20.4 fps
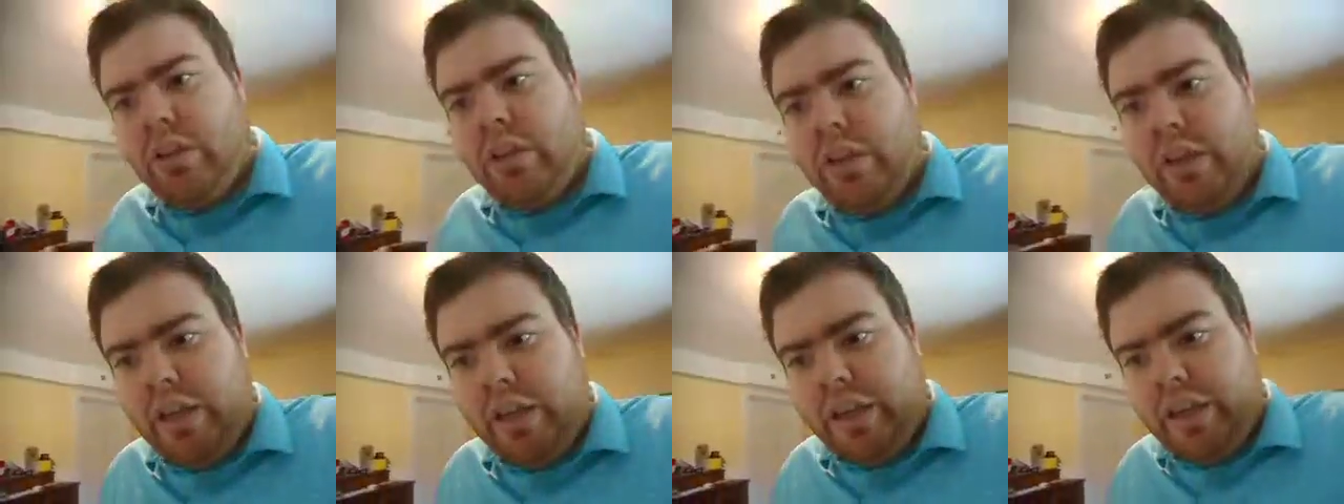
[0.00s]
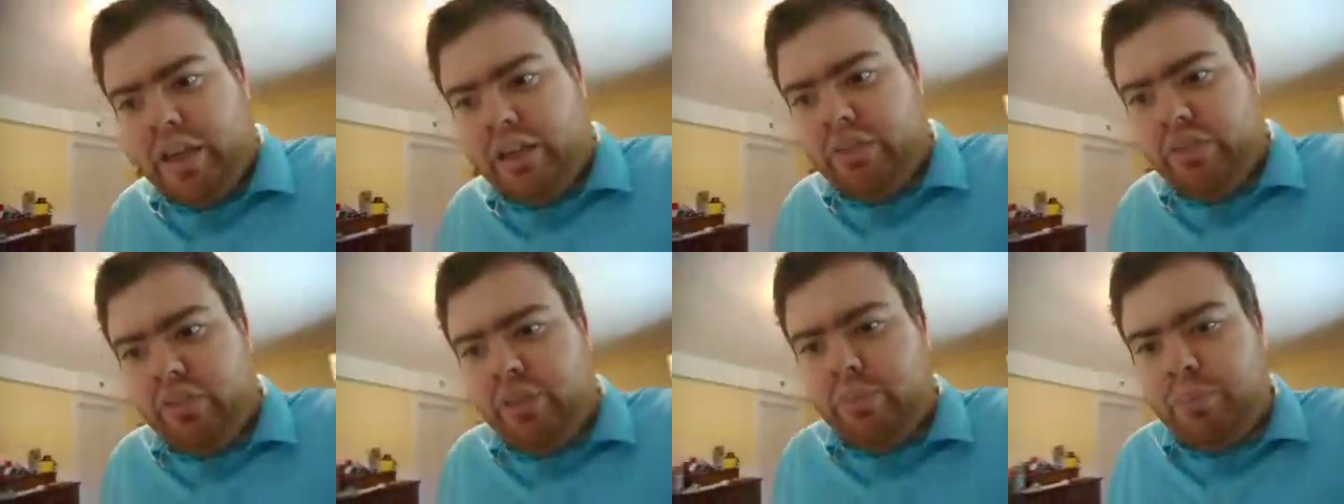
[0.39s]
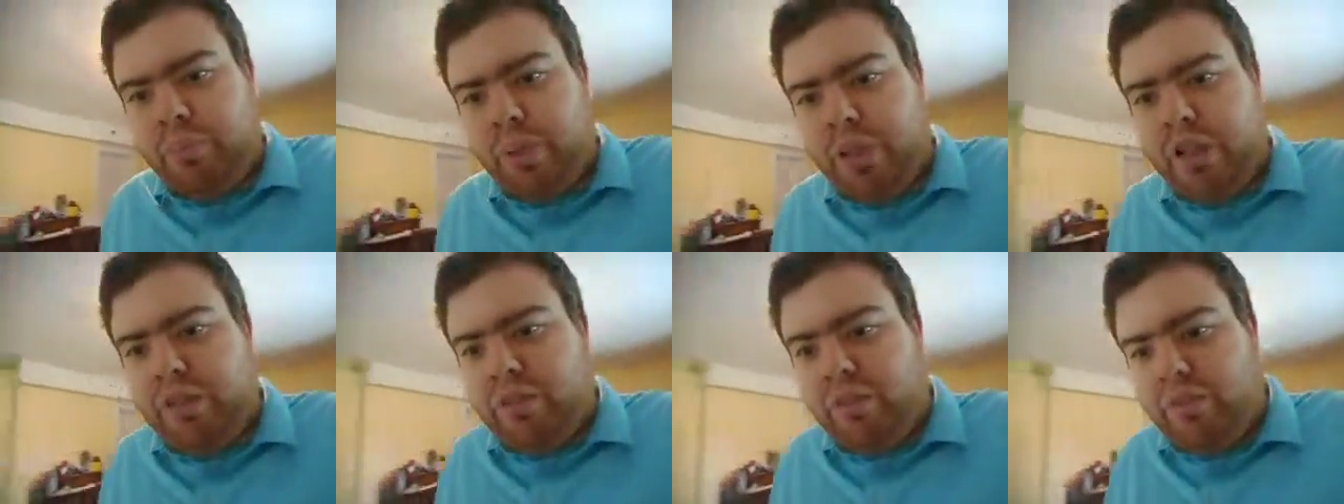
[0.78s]
He has
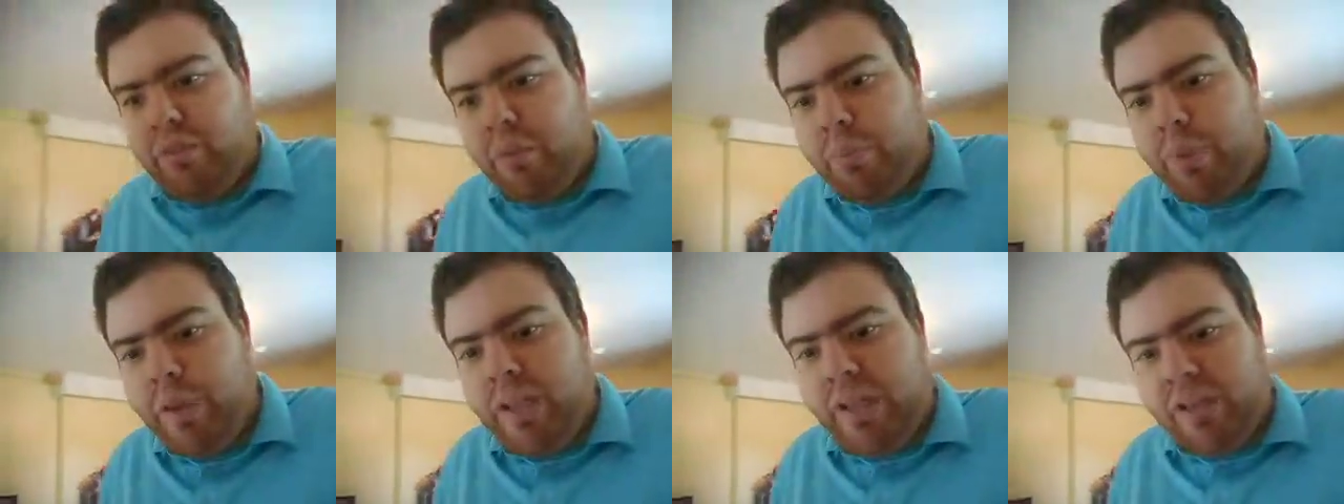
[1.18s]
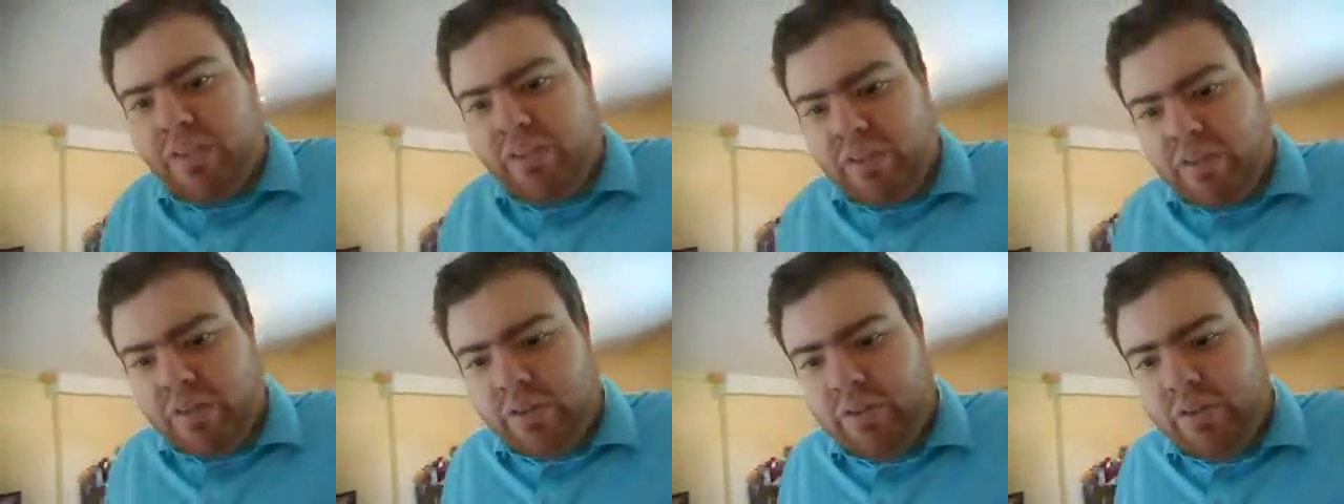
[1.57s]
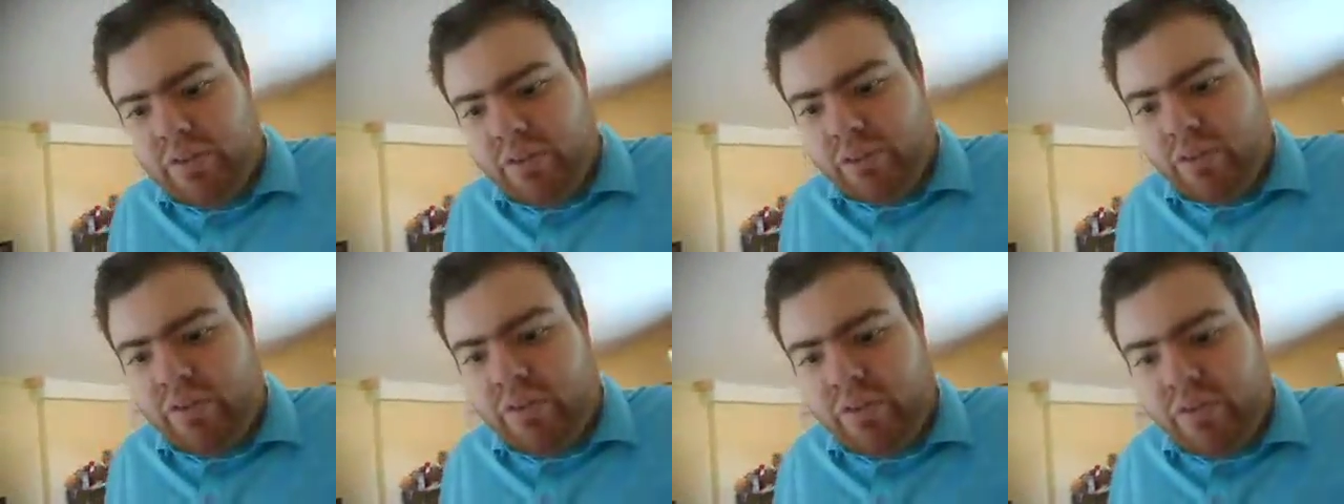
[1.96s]
replenish and replace
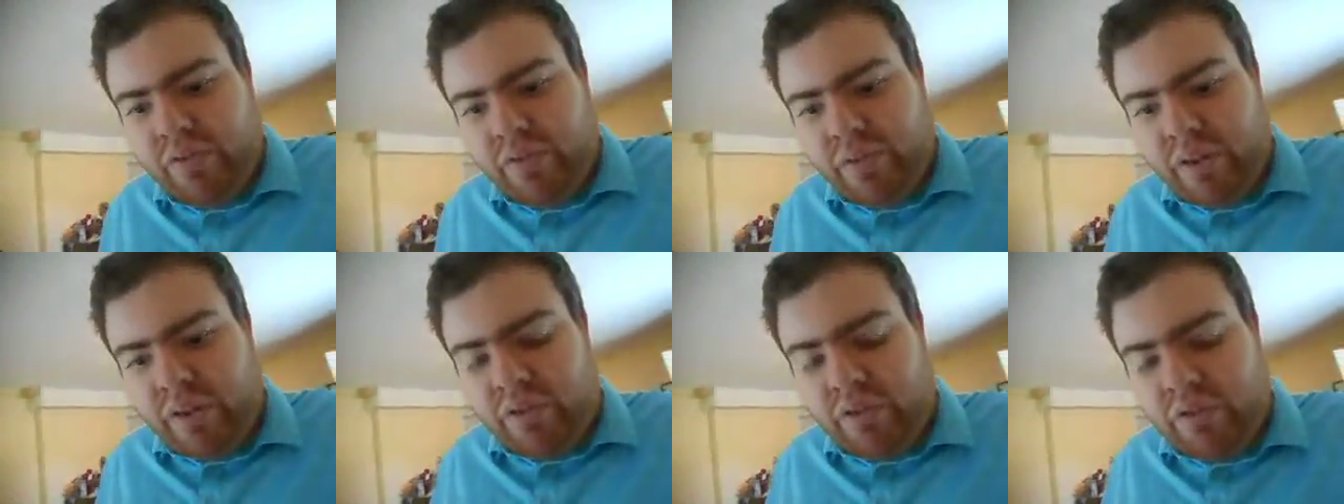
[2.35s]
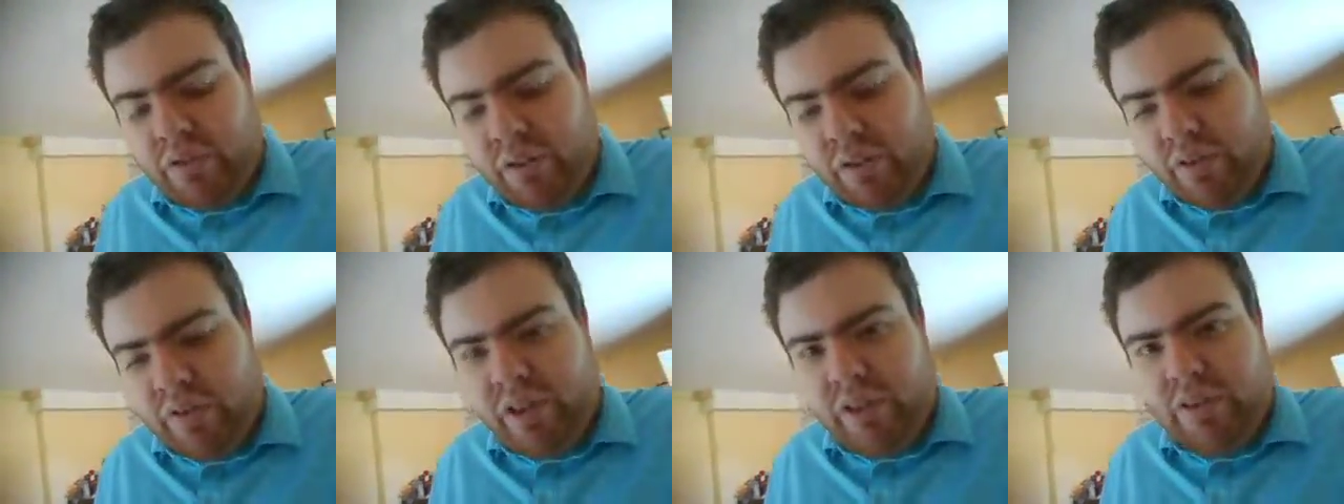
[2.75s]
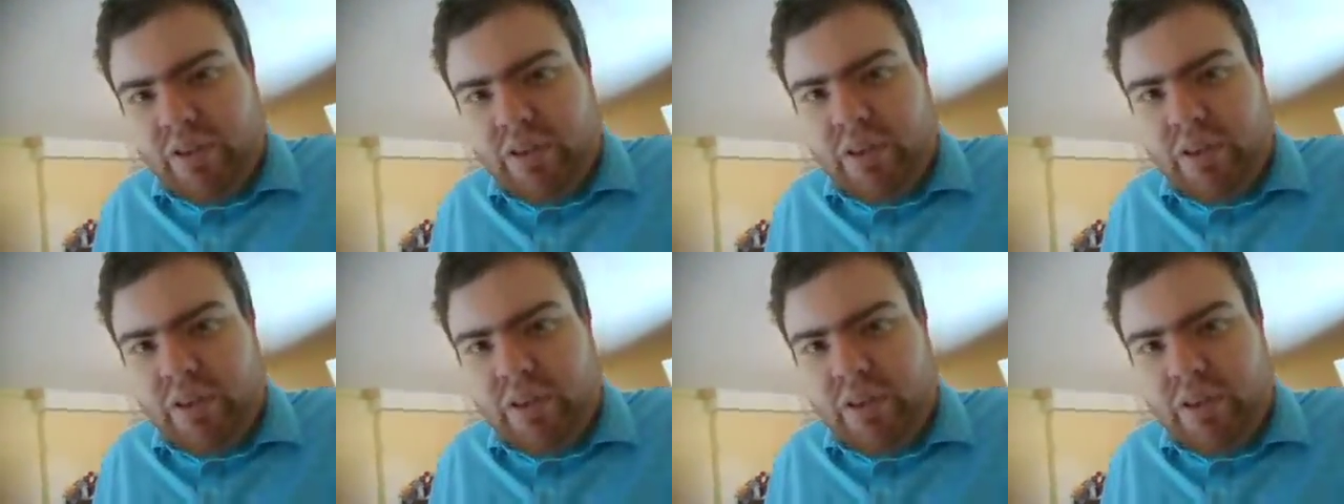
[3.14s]
sort of effect to